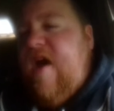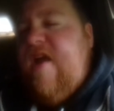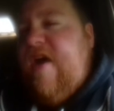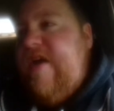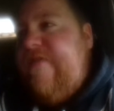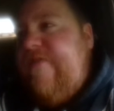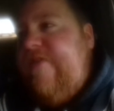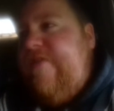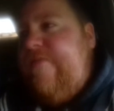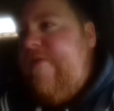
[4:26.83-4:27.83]
And I
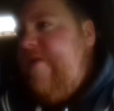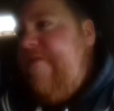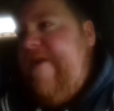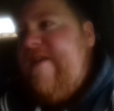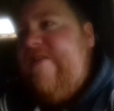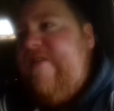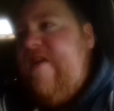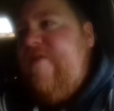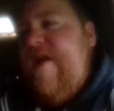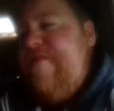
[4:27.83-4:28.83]
thought Roman Reigns was
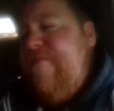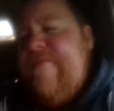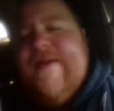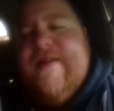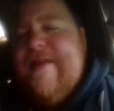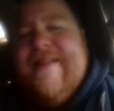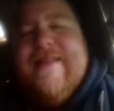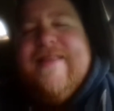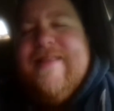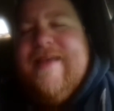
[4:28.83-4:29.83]
going to win, but
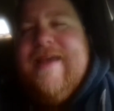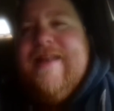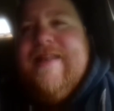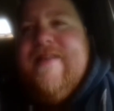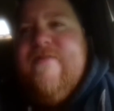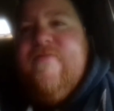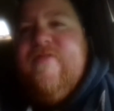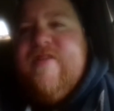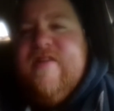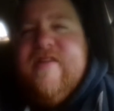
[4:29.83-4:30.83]
he
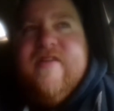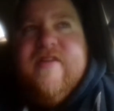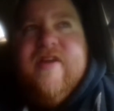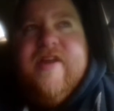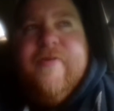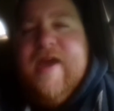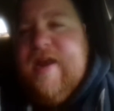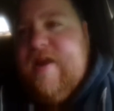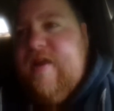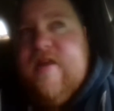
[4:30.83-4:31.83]
wasn't going to
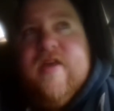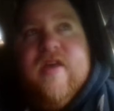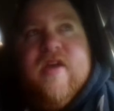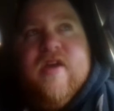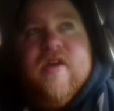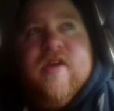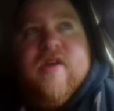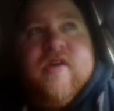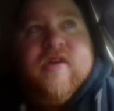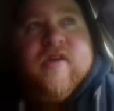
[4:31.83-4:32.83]
win.
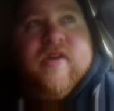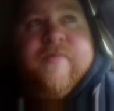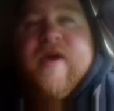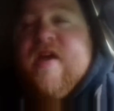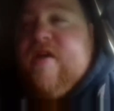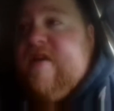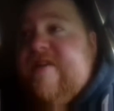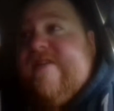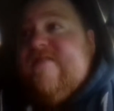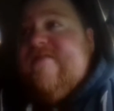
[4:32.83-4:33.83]
But
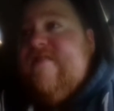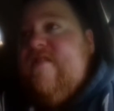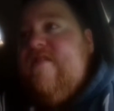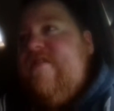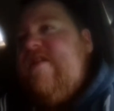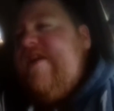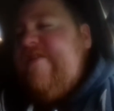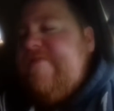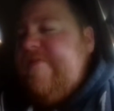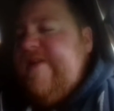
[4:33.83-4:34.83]
you
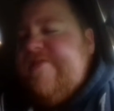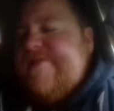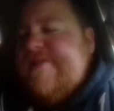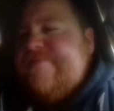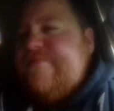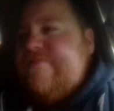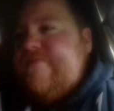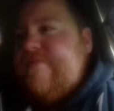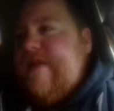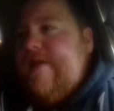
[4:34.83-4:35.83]
know, it was just
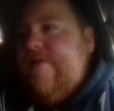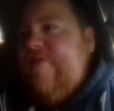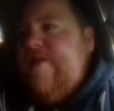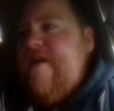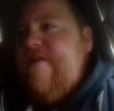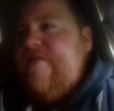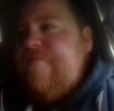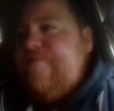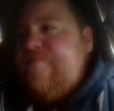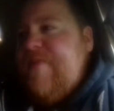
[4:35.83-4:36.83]
one of
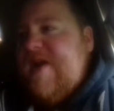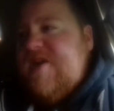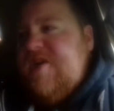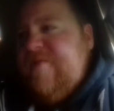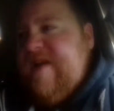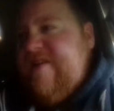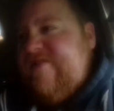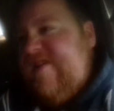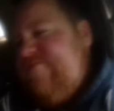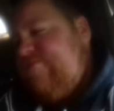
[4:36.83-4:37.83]
those matches where you
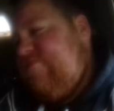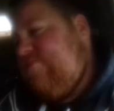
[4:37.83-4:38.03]
were like,